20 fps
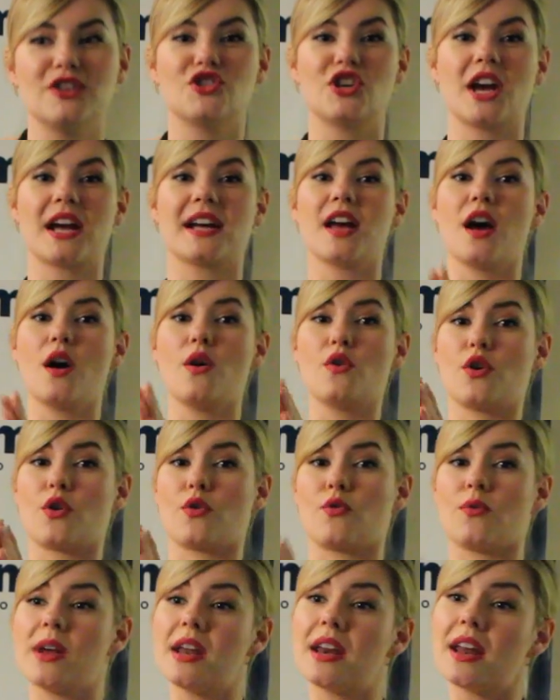Check out
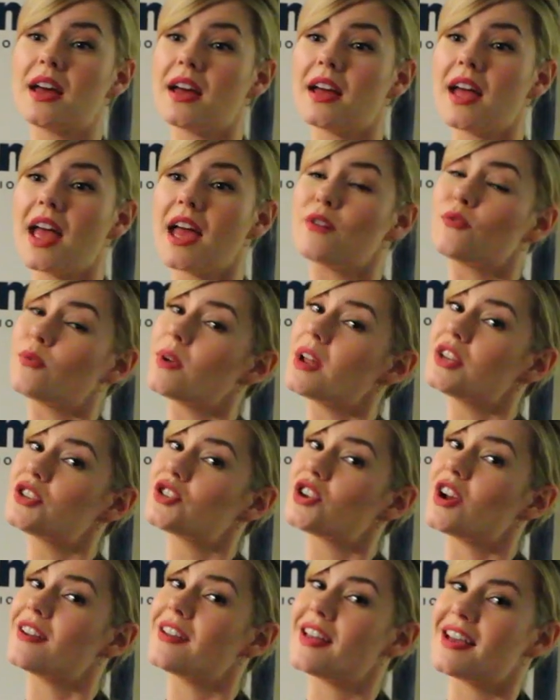Karina and
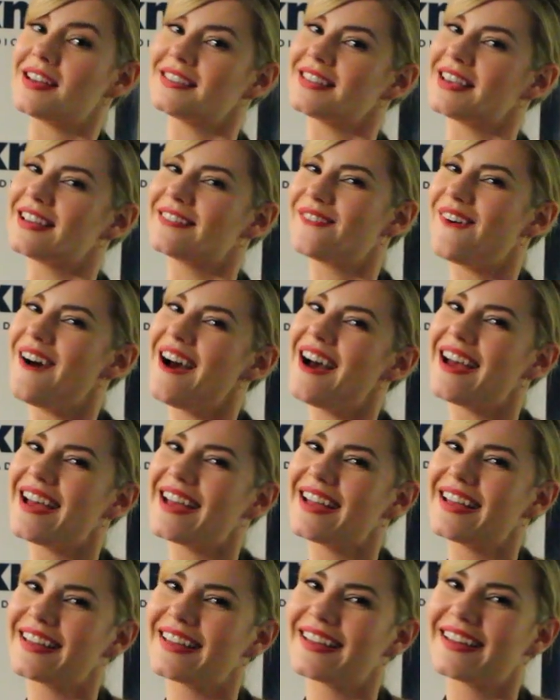Rich on
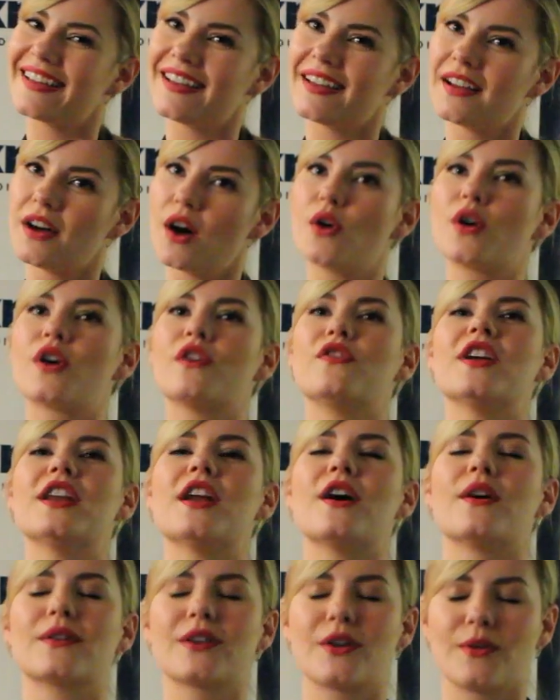SNY. Covino. Oh,
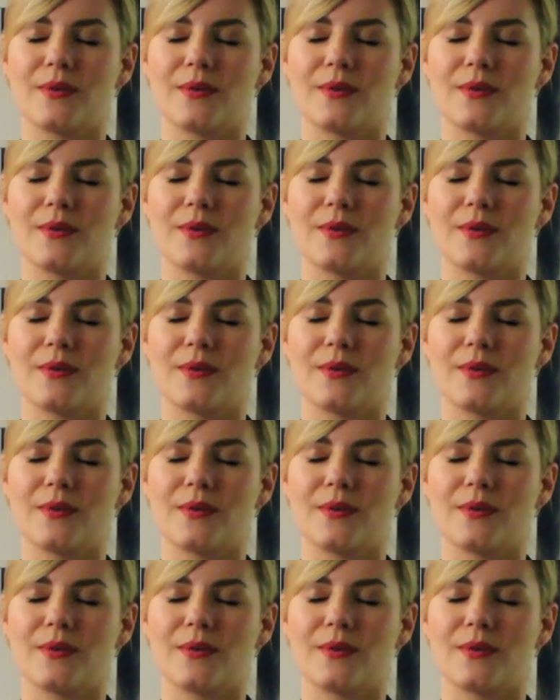Covino,